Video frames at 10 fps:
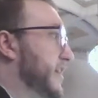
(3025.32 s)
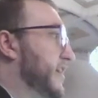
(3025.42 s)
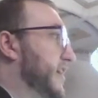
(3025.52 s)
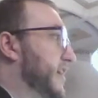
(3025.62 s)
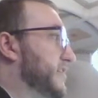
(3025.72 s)

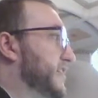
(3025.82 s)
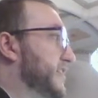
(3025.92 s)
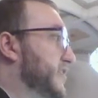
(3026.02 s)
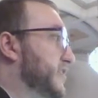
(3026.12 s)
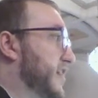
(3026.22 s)
And
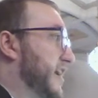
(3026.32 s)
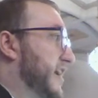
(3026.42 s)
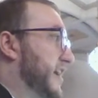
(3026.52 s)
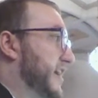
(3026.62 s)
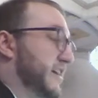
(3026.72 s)
here
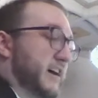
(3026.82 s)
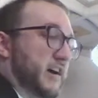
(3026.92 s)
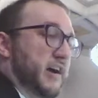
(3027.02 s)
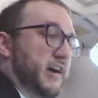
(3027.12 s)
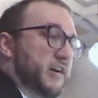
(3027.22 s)
I uh,
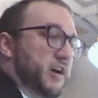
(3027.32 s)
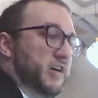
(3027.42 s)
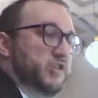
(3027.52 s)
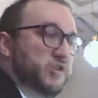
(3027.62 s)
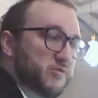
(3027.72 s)
uh,
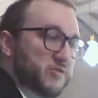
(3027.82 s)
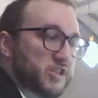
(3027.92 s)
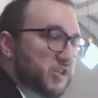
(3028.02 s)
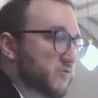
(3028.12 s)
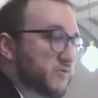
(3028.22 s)
chose to
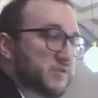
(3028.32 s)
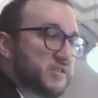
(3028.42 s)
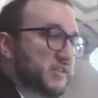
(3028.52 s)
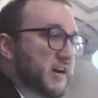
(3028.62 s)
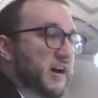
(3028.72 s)

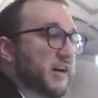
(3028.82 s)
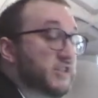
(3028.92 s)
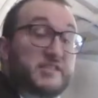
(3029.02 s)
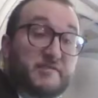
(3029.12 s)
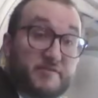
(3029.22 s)
use uh,
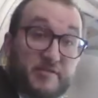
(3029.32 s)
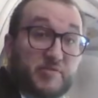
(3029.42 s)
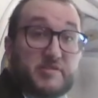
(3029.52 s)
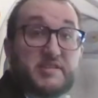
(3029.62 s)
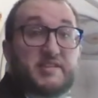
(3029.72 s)
just a
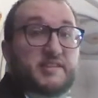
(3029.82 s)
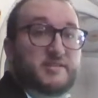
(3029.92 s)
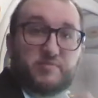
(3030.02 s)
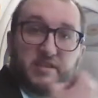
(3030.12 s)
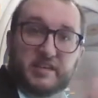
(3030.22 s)
flute, this
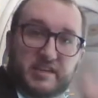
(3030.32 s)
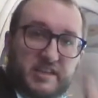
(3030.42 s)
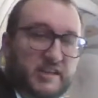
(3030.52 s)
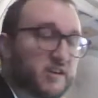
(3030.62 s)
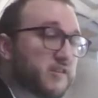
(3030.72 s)
really
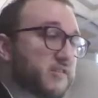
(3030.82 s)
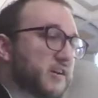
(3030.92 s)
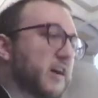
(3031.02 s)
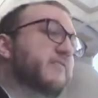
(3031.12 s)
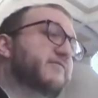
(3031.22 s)
clear
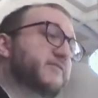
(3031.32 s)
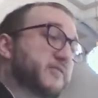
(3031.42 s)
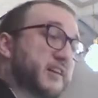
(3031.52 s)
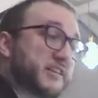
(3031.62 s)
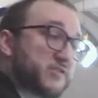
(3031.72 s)
uh, flute
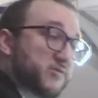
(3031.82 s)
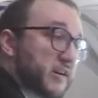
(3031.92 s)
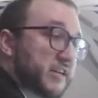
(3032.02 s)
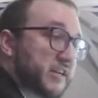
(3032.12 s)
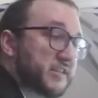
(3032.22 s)
on this
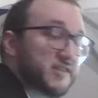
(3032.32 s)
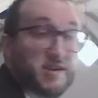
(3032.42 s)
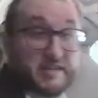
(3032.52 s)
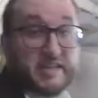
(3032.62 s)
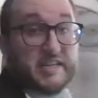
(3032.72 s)
organ. It's
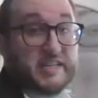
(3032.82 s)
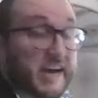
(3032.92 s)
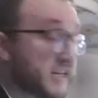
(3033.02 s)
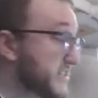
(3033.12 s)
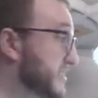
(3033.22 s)
called the
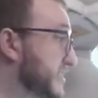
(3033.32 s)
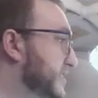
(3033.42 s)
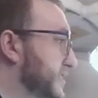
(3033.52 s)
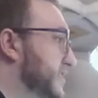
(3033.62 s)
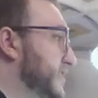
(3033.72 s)
Gedeckt.
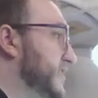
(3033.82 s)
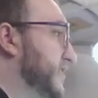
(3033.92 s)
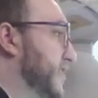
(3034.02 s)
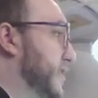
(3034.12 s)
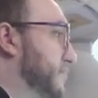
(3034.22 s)

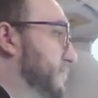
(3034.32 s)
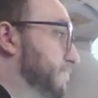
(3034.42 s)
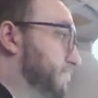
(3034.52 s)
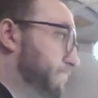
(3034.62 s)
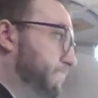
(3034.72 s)
Um,
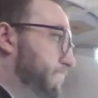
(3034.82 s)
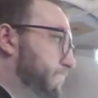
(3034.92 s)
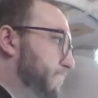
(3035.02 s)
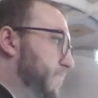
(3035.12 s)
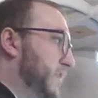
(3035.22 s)

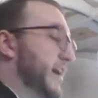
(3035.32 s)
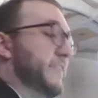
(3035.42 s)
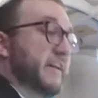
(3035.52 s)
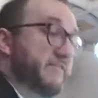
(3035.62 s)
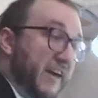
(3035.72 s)
and
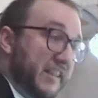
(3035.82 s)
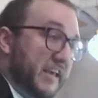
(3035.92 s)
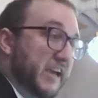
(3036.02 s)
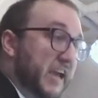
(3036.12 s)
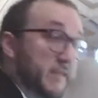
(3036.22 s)
then
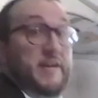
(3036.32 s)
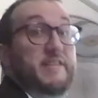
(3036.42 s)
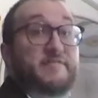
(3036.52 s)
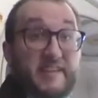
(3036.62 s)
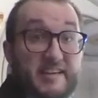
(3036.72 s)
finally, in my
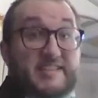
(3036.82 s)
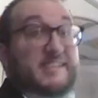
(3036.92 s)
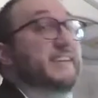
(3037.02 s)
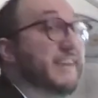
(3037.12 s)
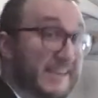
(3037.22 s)
feet,
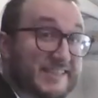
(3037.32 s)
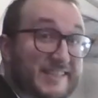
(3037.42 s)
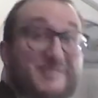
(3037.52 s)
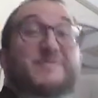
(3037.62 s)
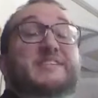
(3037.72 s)
yes,
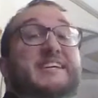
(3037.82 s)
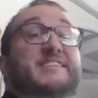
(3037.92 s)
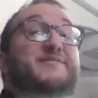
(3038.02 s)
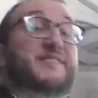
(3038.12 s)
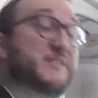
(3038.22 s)
this piece has
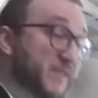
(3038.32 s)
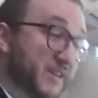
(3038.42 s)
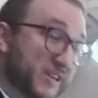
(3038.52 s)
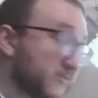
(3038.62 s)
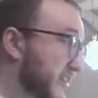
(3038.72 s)
feet, but
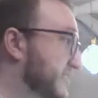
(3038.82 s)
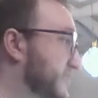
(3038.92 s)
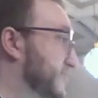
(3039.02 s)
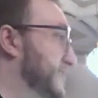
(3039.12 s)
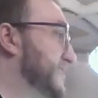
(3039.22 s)
you can do
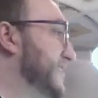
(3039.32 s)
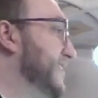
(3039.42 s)
it.